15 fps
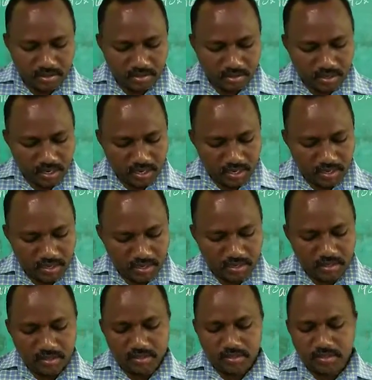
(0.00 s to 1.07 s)
Okay,
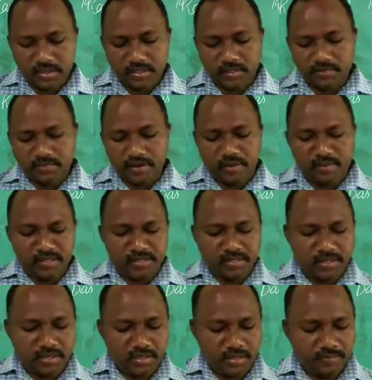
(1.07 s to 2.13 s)
she is the famous
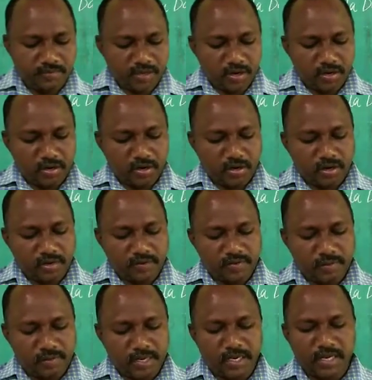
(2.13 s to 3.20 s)
daughter of
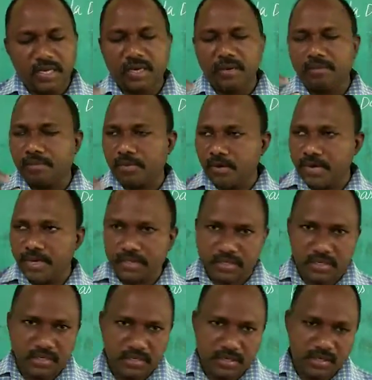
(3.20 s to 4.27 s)
the Malayalam
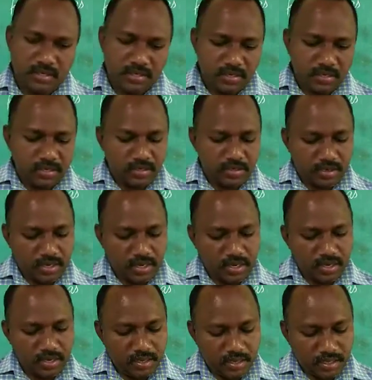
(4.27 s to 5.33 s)
poet. Okay,
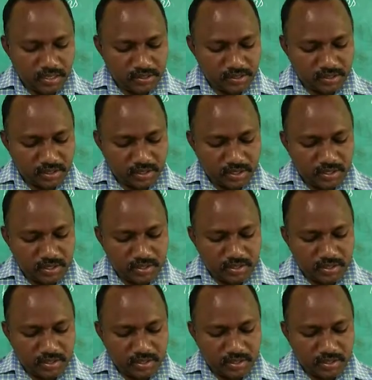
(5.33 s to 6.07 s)
is her